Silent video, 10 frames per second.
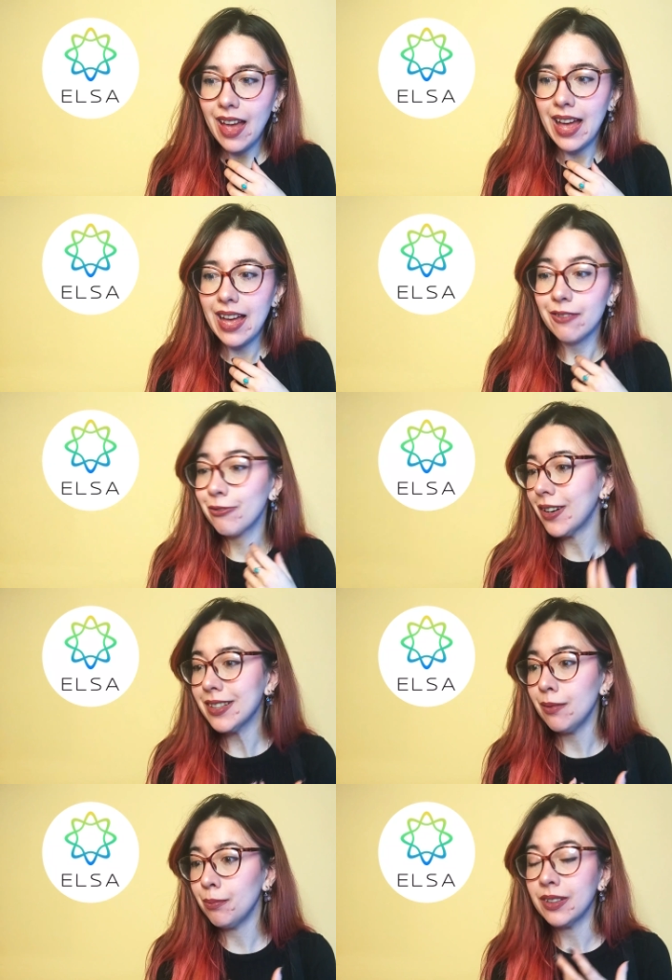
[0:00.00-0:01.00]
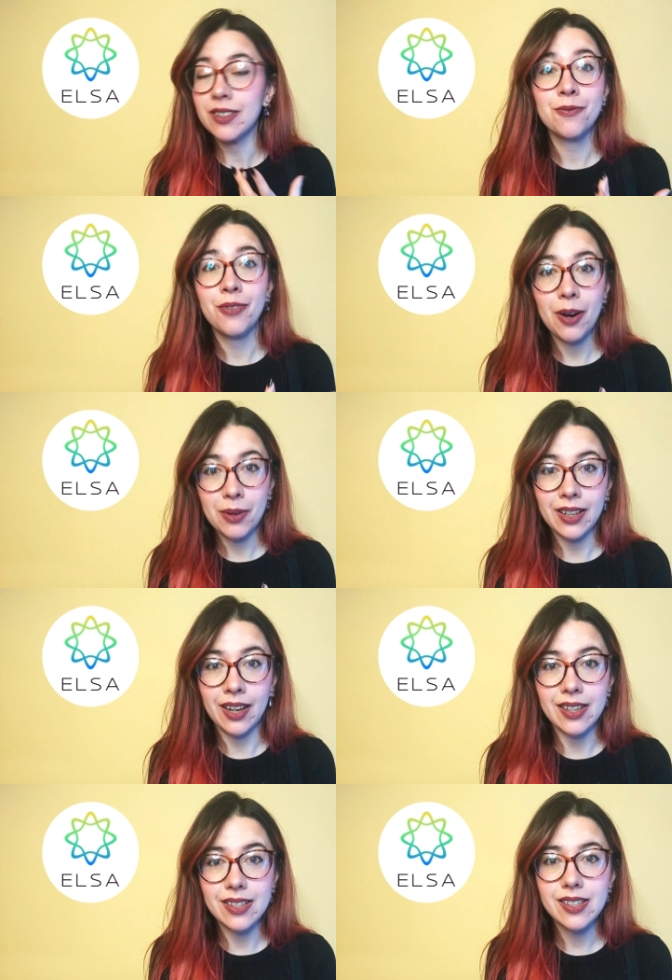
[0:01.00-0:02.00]
and for example, it's very
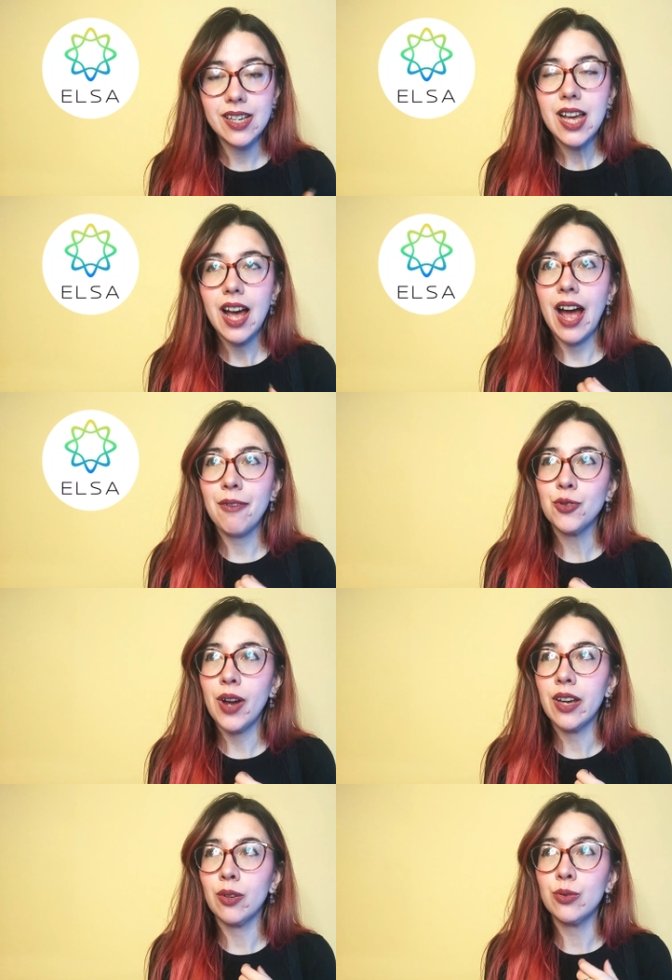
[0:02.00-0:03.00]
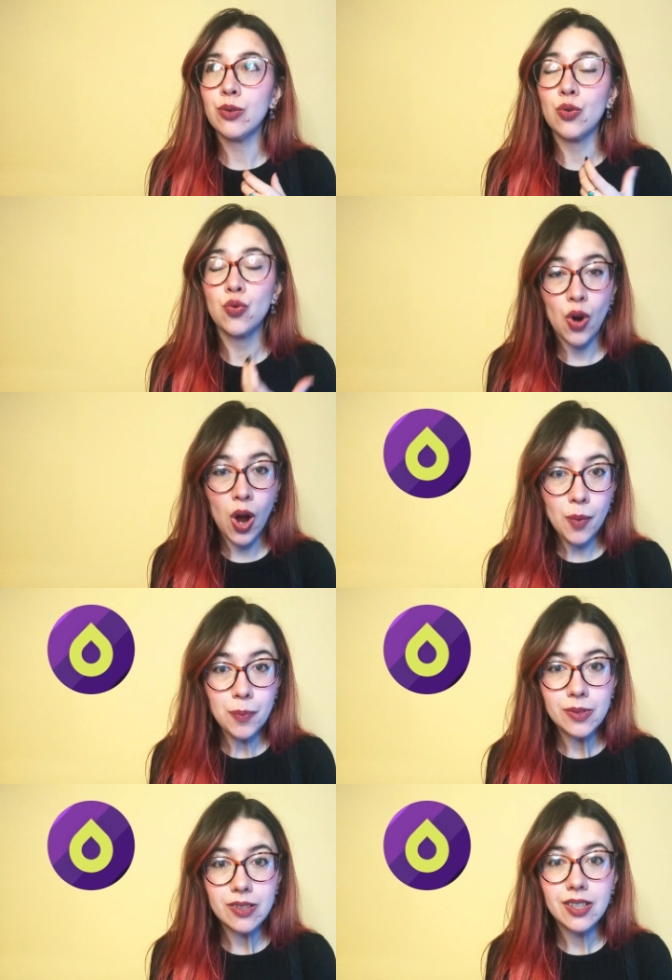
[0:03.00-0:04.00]
nice. I've tried also
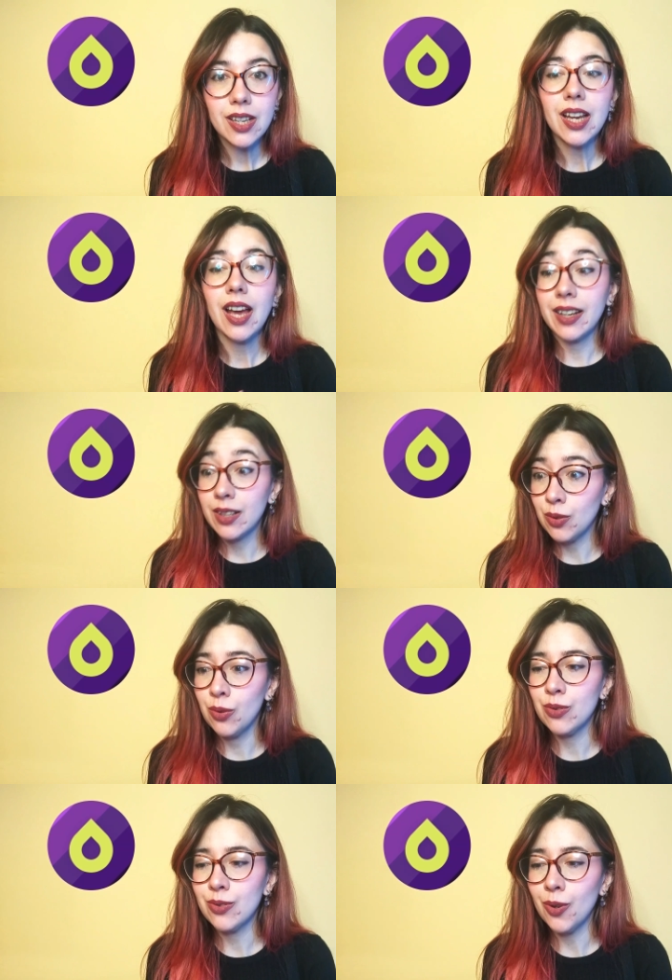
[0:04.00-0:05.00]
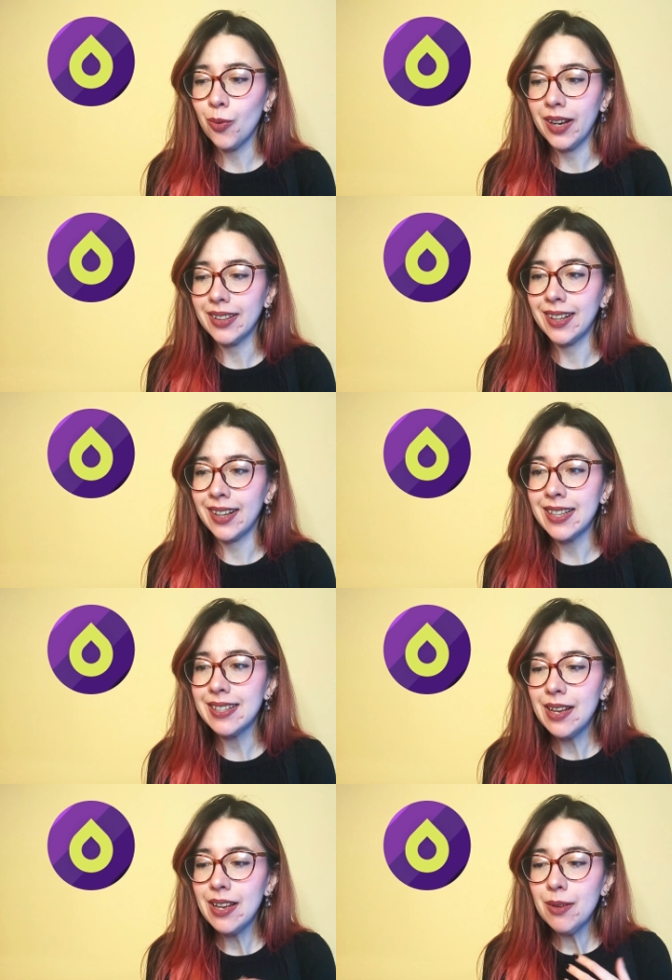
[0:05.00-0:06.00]
Drops, and that's also quite
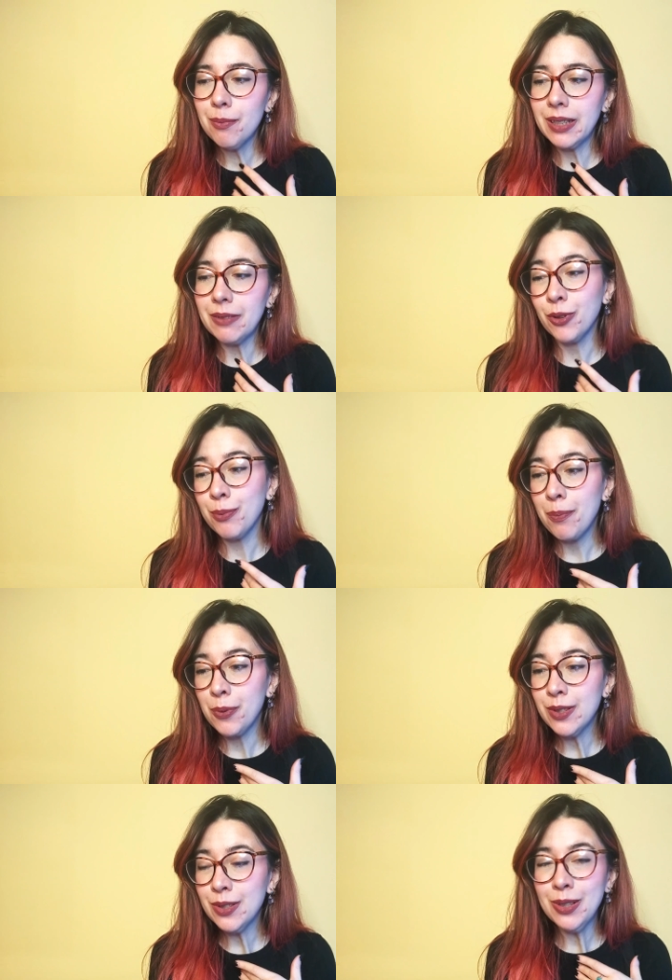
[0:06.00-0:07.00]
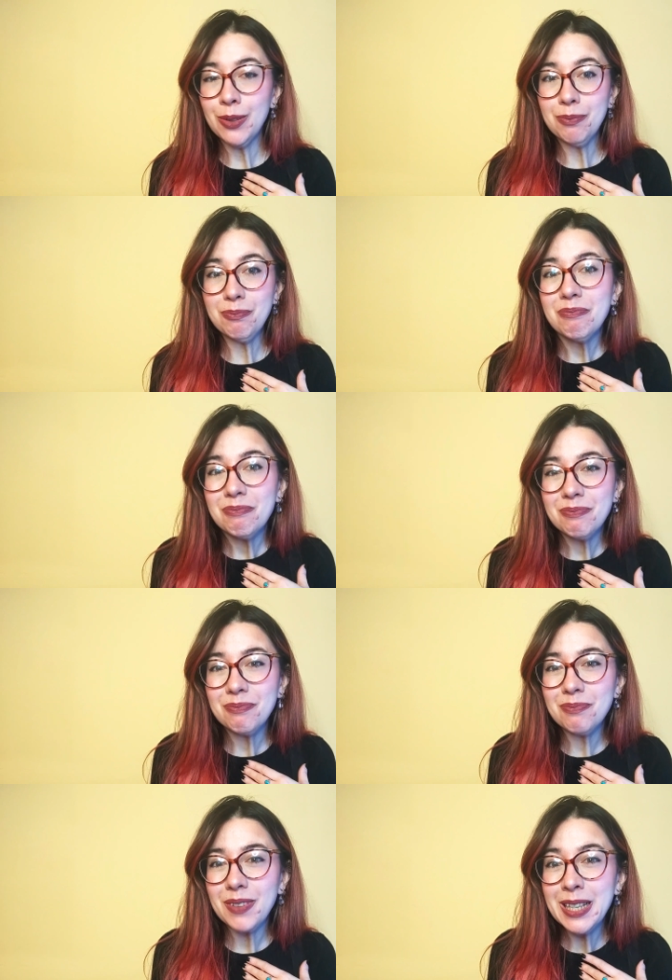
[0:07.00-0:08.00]
nice. But for my personal
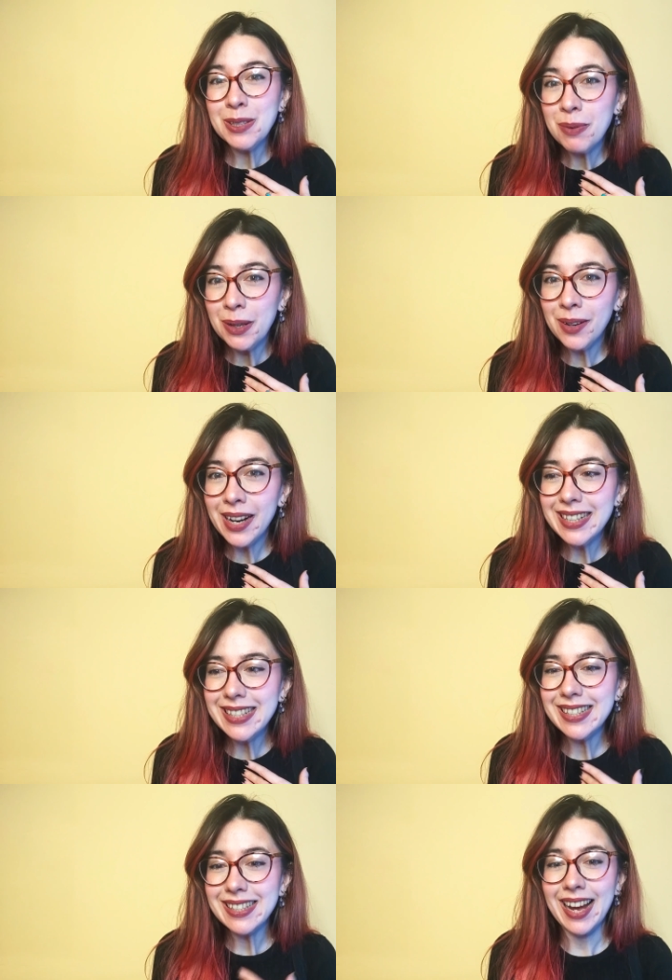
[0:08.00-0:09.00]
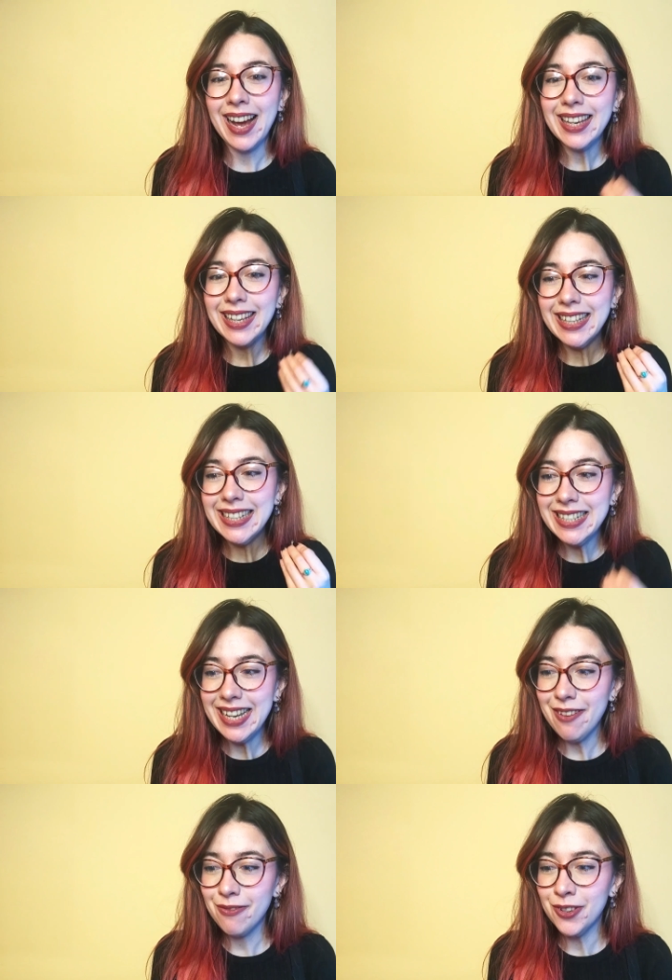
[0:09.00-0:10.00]
experience, I can
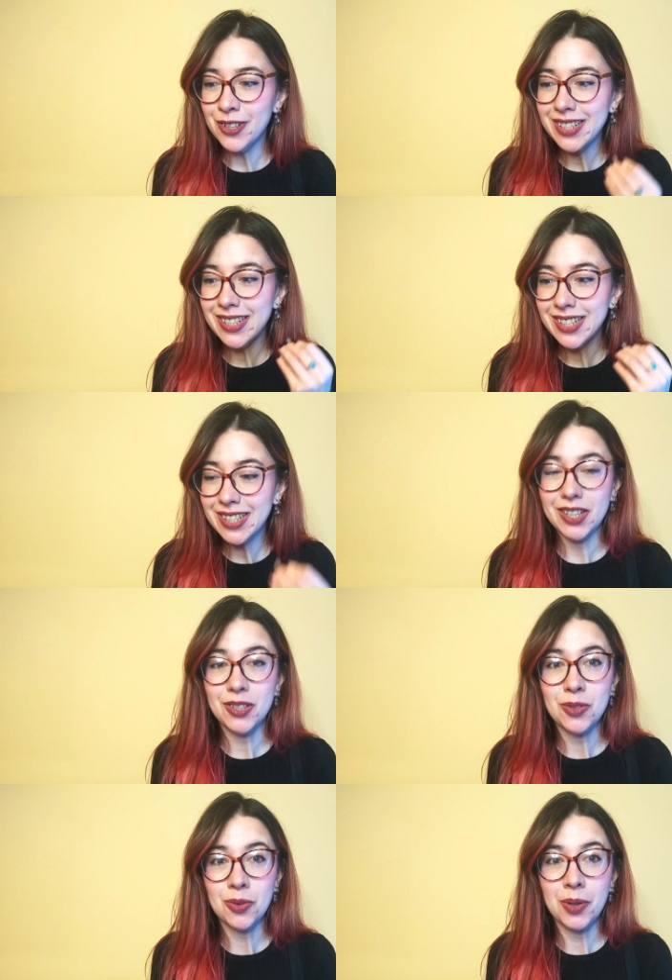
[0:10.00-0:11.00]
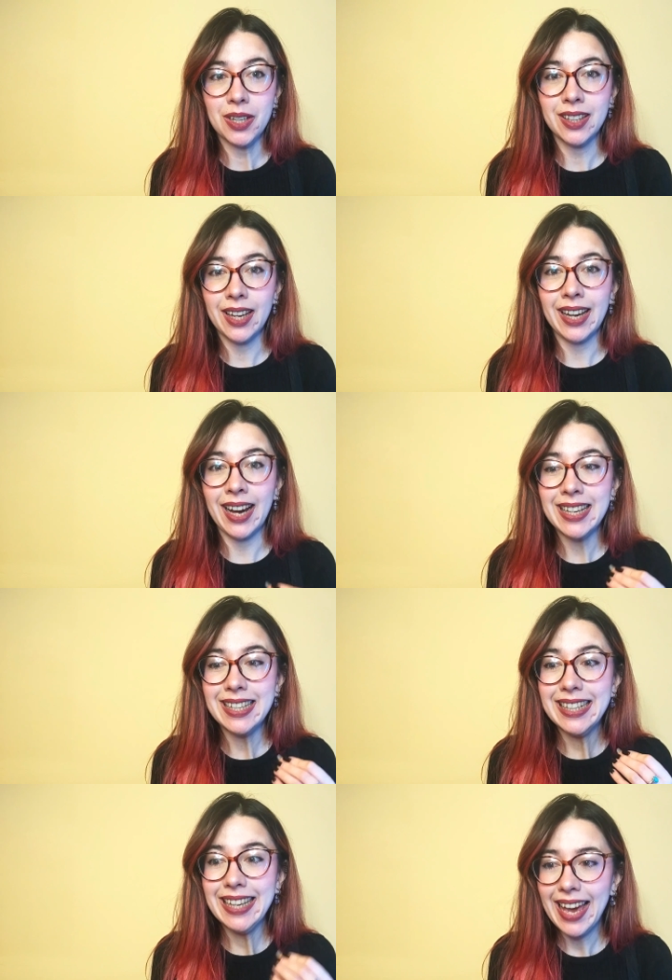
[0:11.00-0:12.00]
never stick to it. Like, I
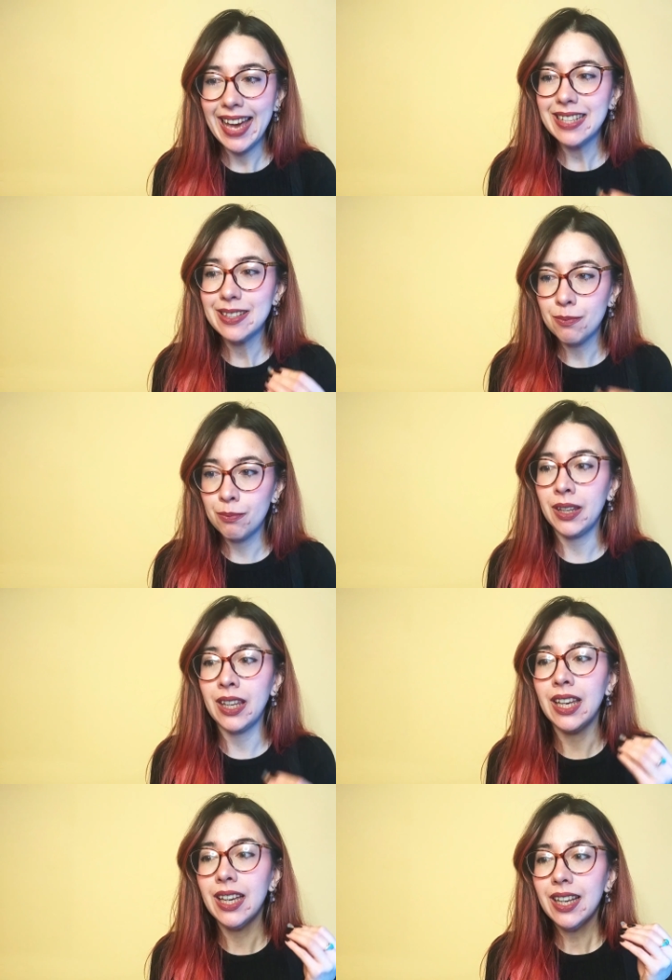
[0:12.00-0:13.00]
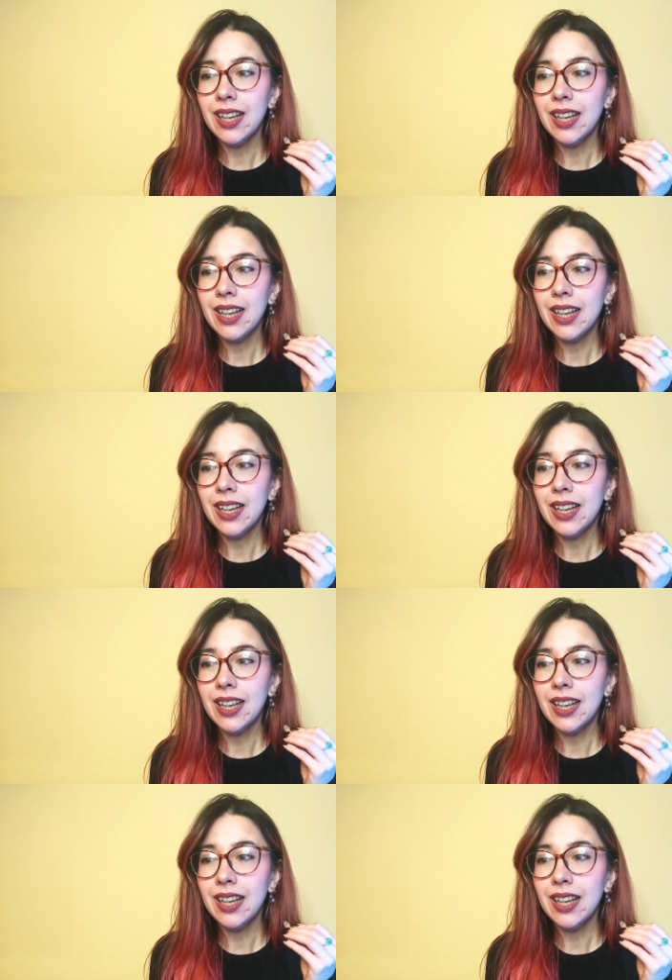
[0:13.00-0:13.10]
can't be